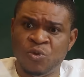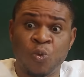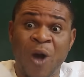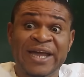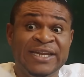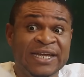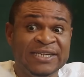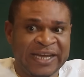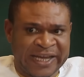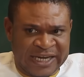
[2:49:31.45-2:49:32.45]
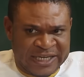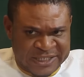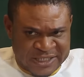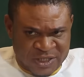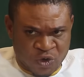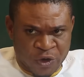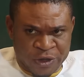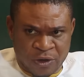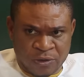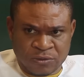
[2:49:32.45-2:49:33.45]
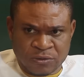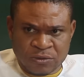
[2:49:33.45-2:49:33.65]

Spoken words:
why then the killing is still going on?